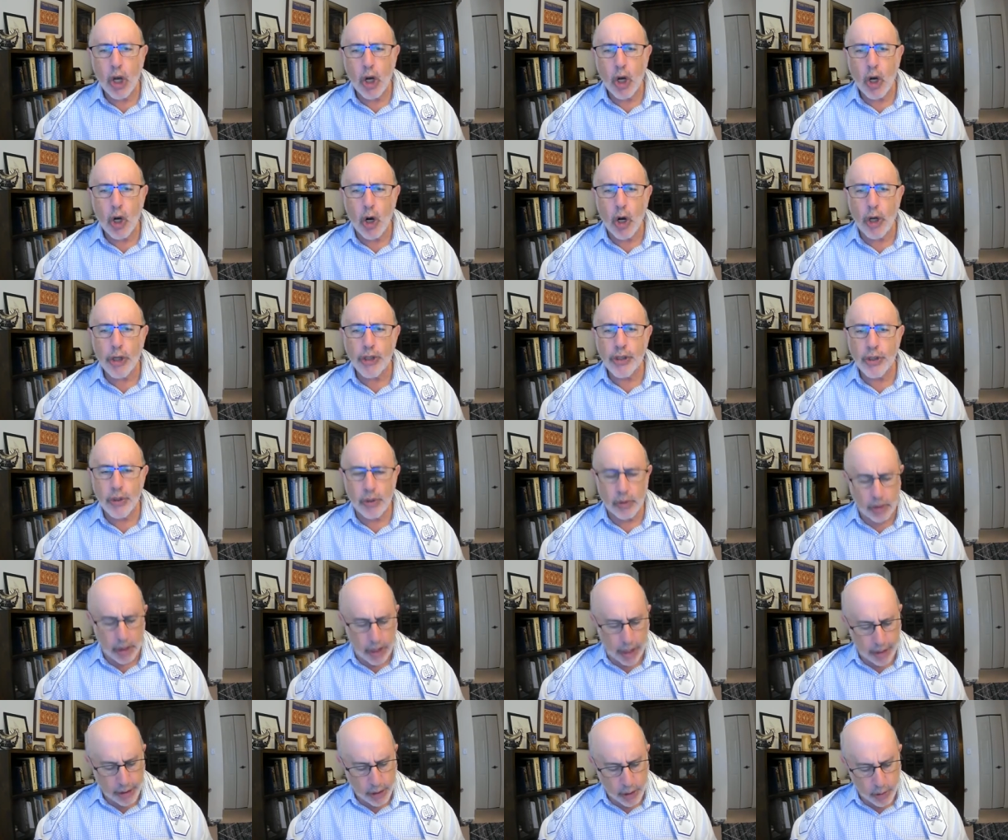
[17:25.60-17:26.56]
cause new
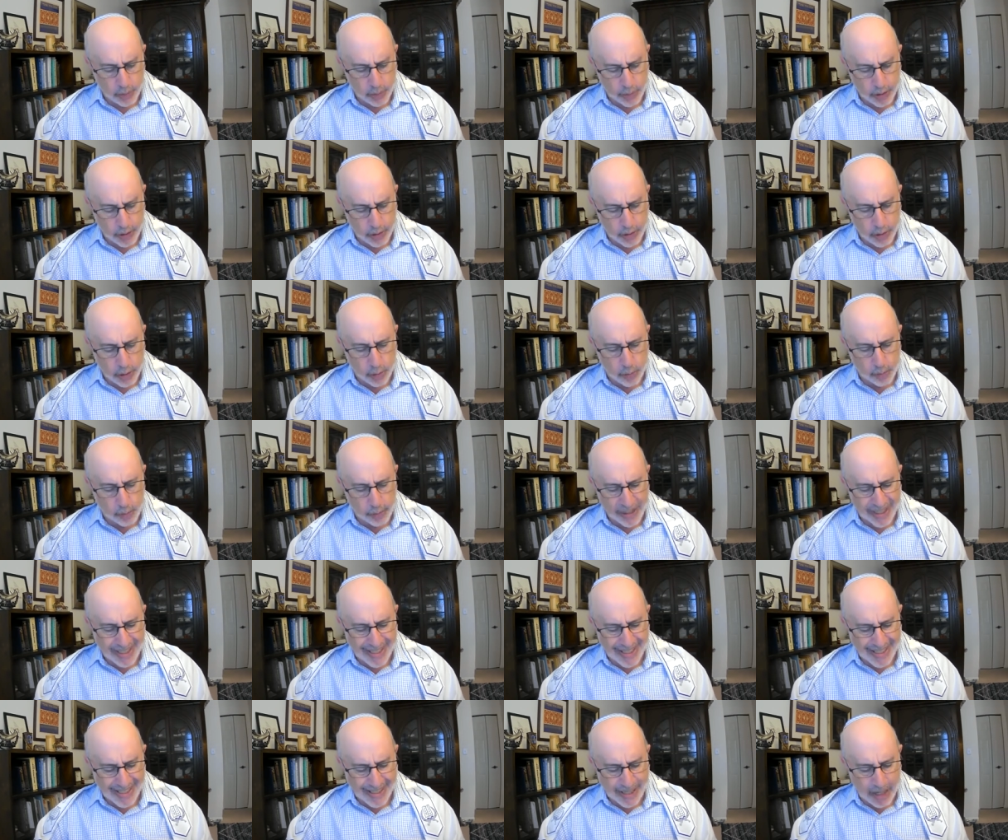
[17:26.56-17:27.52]
light to
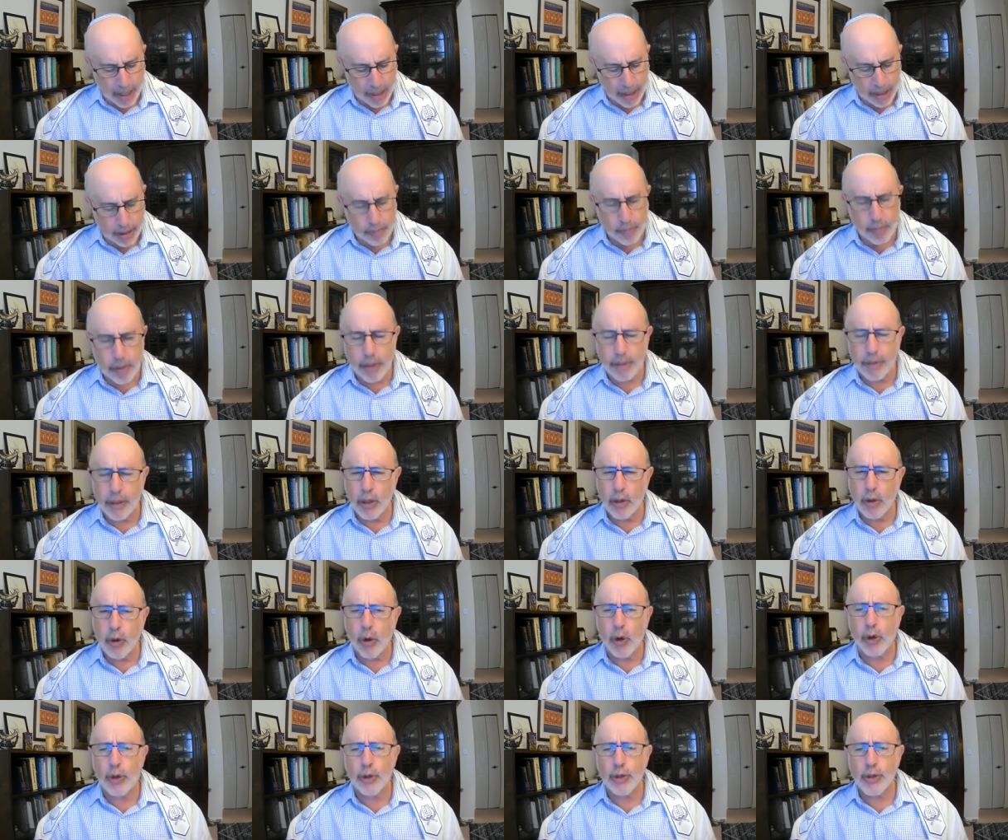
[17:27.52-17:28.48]
illumine Zion, may we
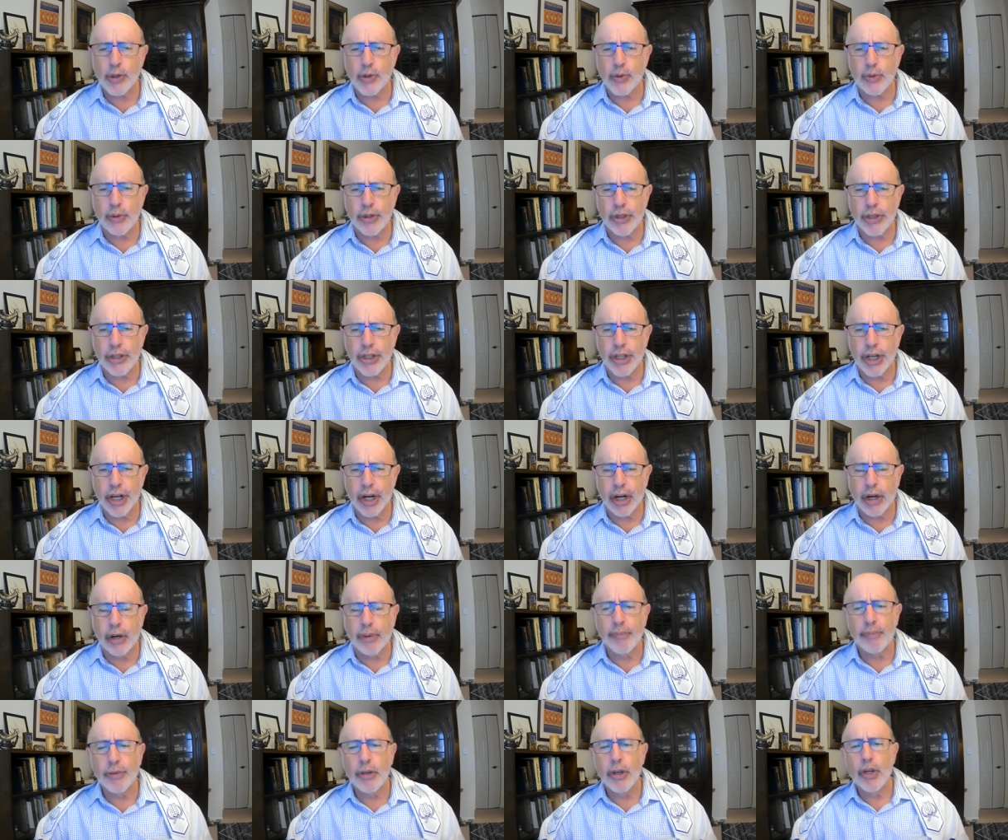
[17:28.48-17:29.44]
all soon
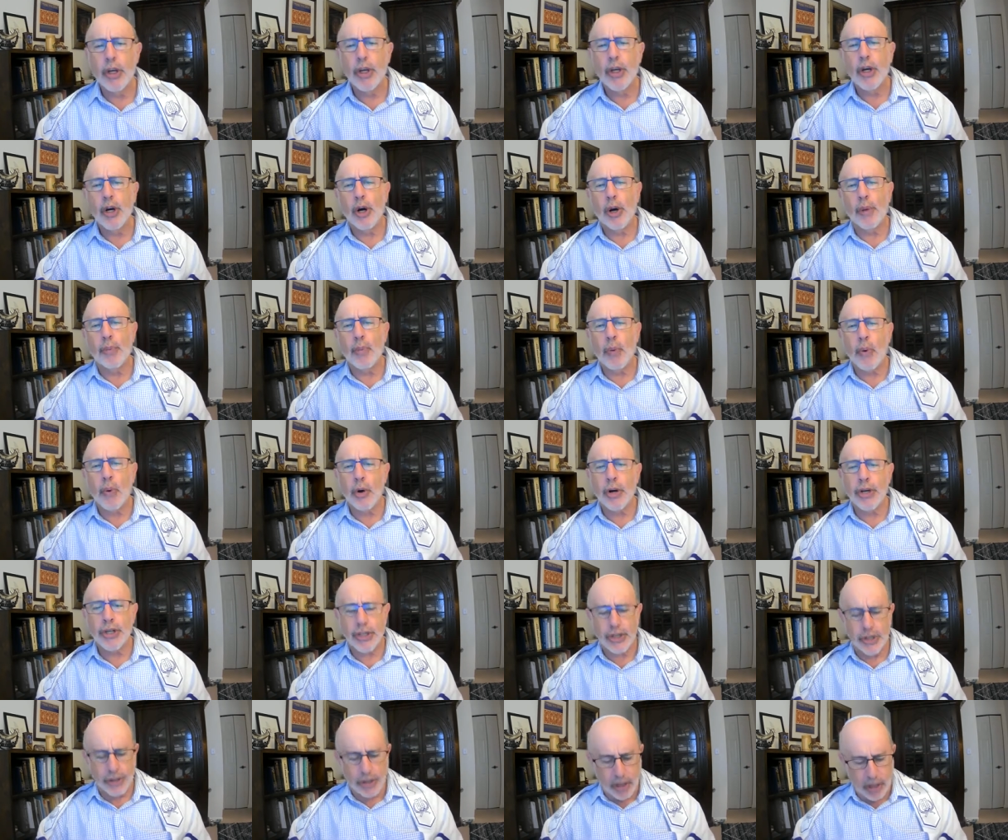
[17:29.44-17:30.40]
share a
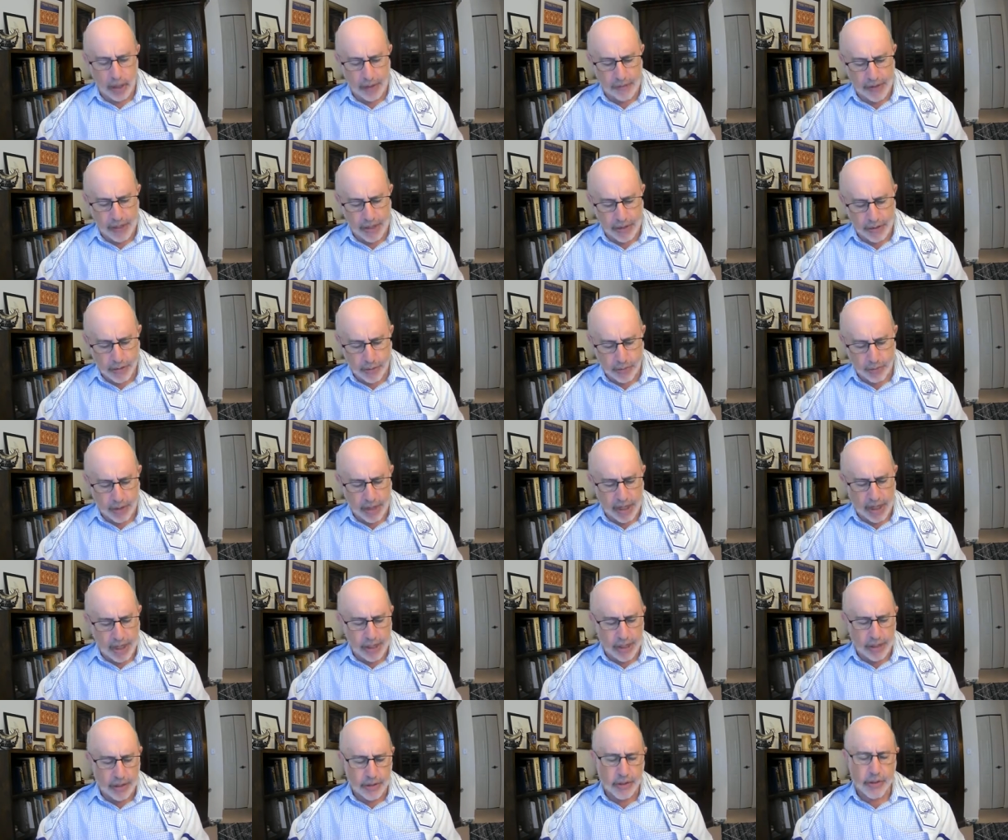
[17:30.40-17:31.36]
portion of its
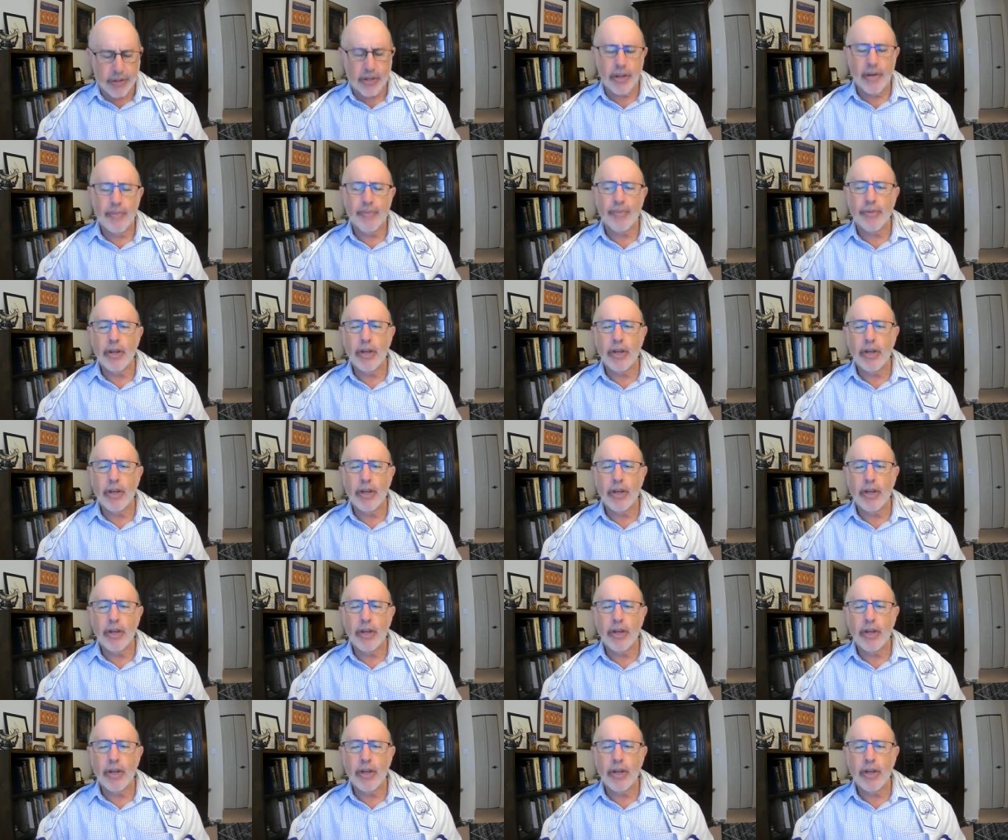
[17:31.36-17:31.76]
radiance.